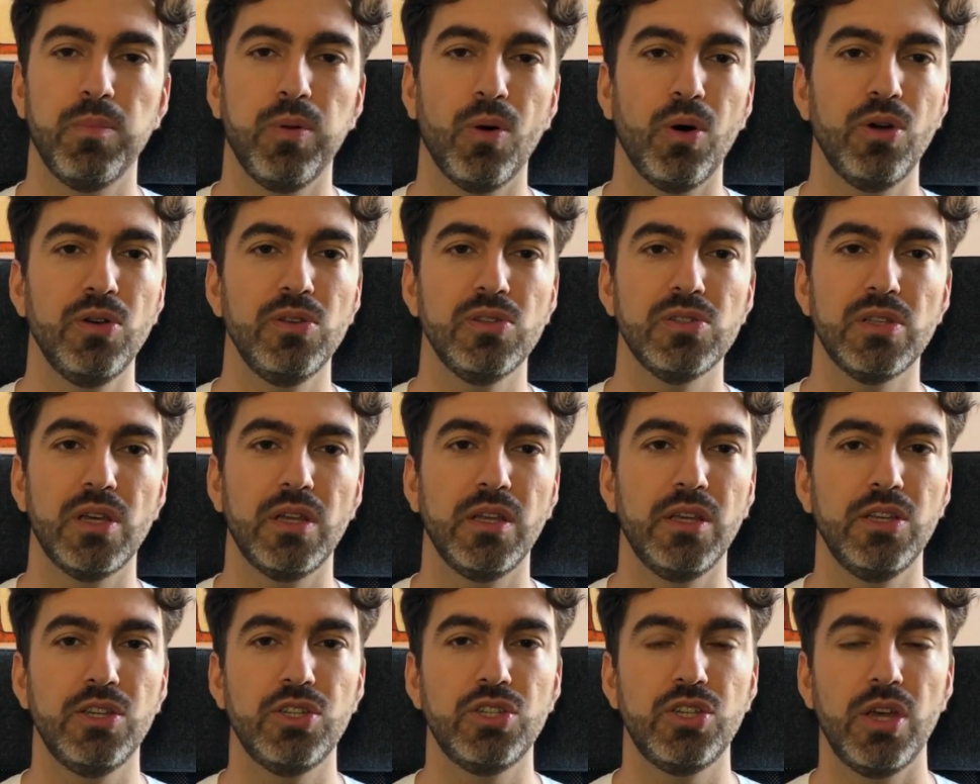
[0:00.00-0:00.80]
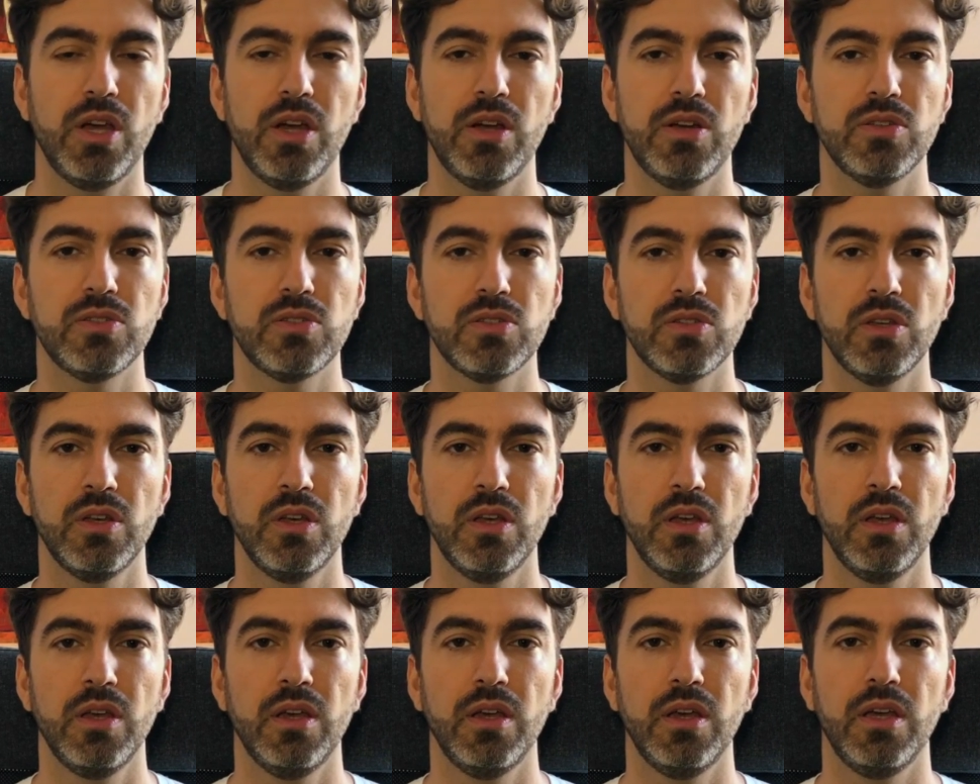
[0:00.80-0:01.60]
points that he
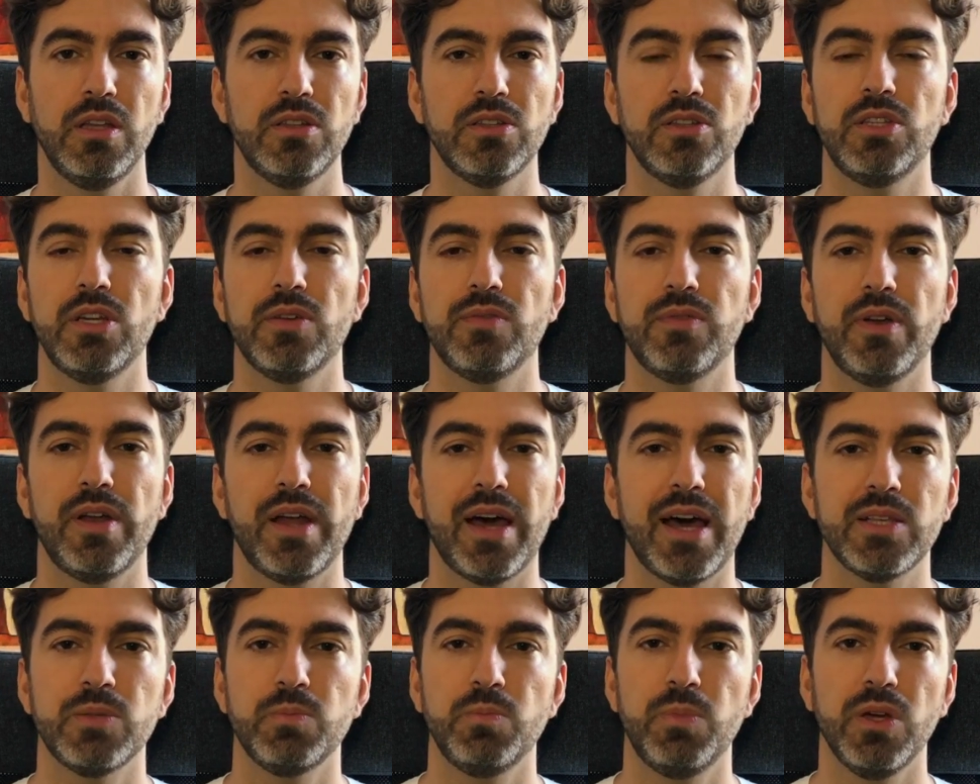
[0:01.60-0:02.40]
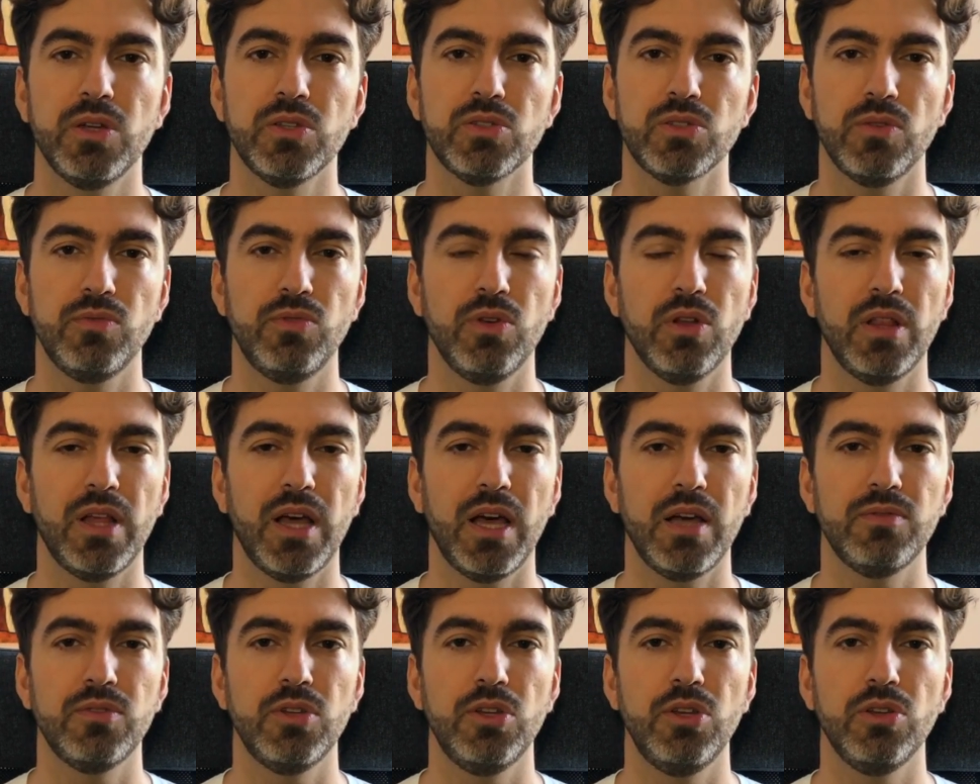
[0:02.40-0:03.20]
shares in the different aspects of your
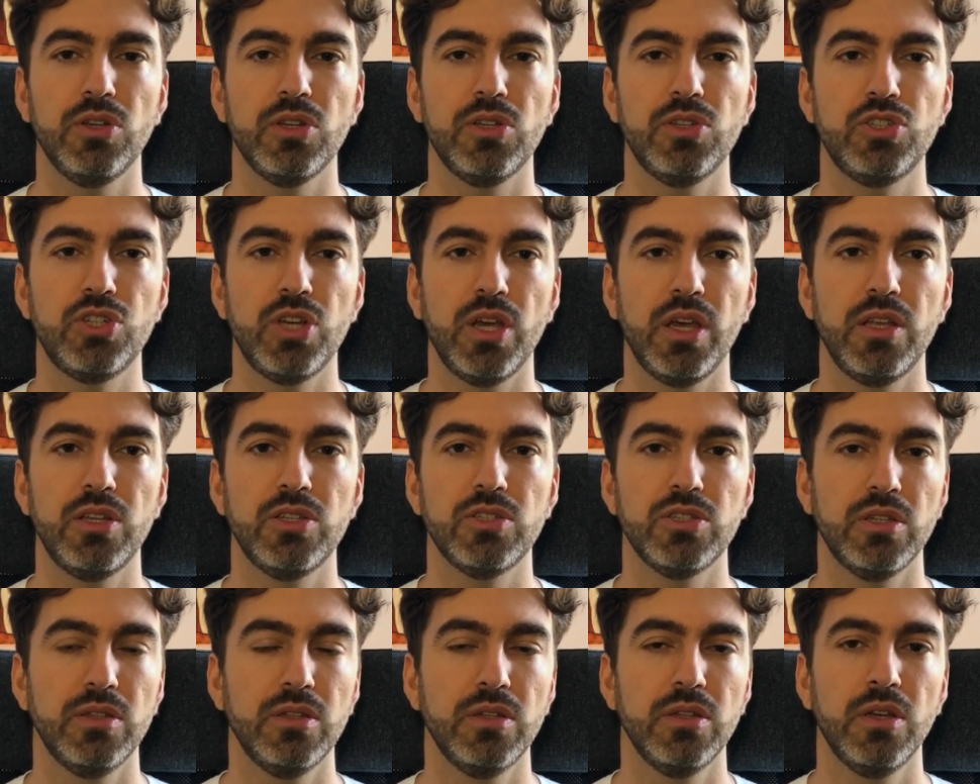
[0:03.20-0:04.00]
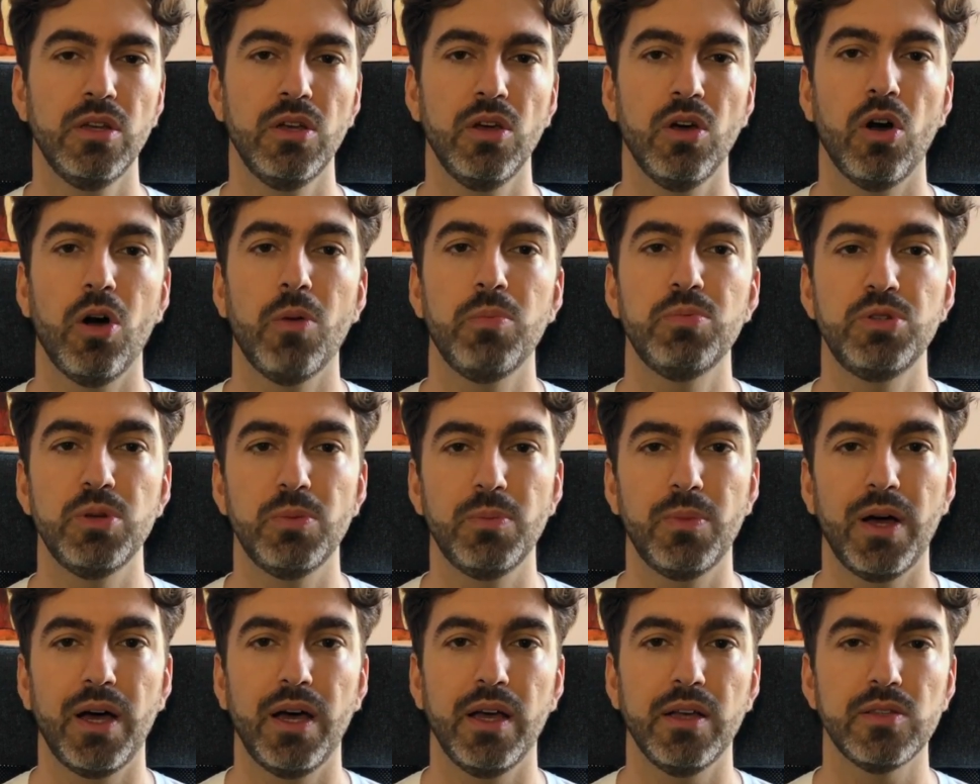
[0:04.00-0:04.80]
life that you can change and
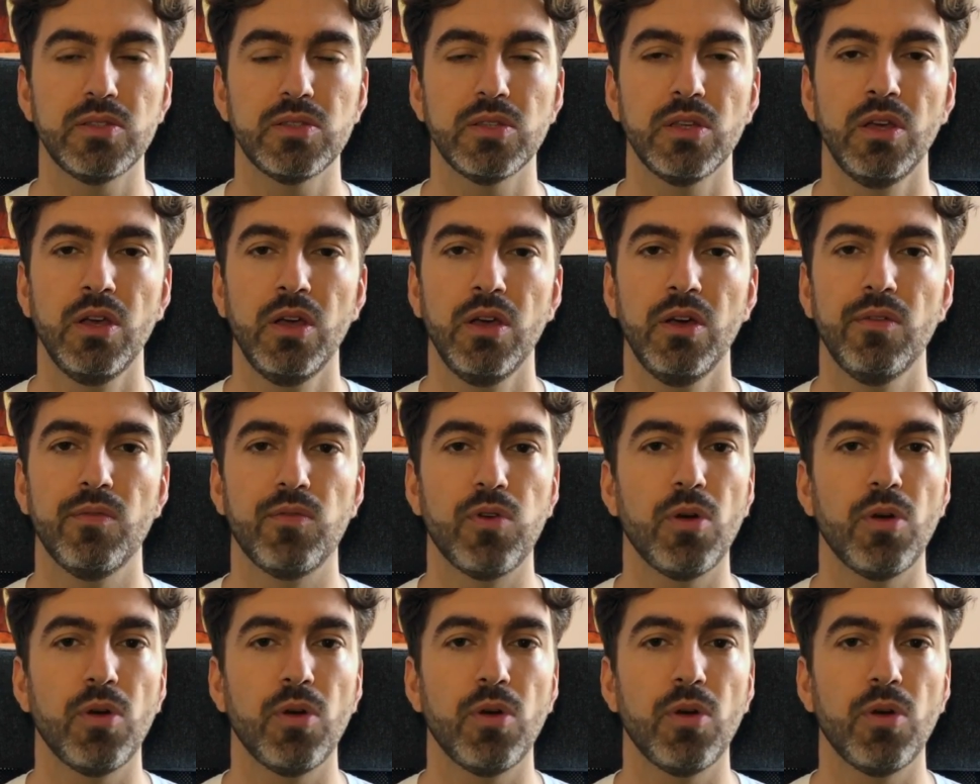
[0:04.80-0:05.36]
optimize